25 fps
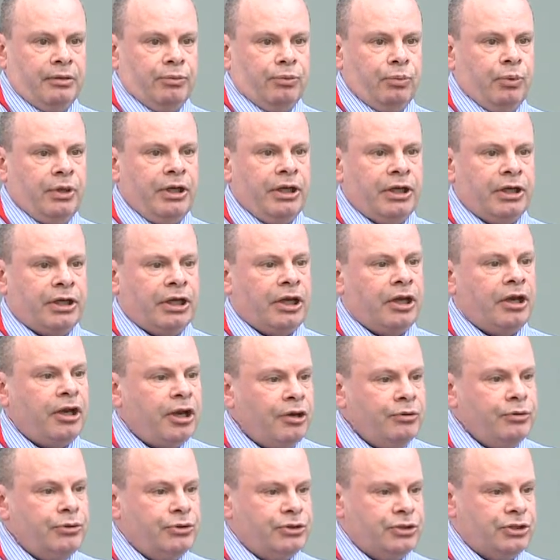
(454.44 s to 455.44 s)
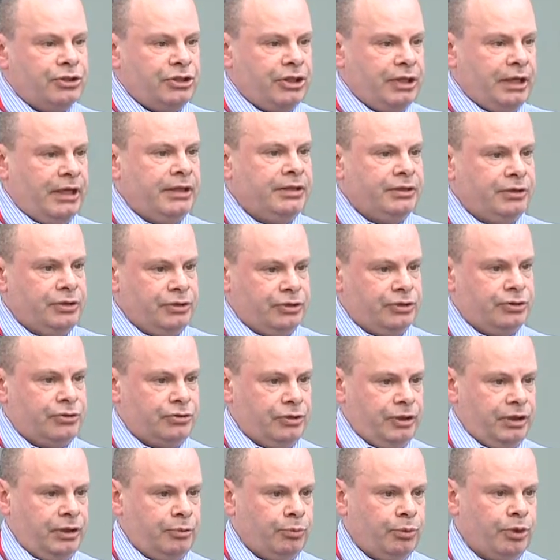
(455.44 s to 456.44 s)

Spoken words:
We're close to industry.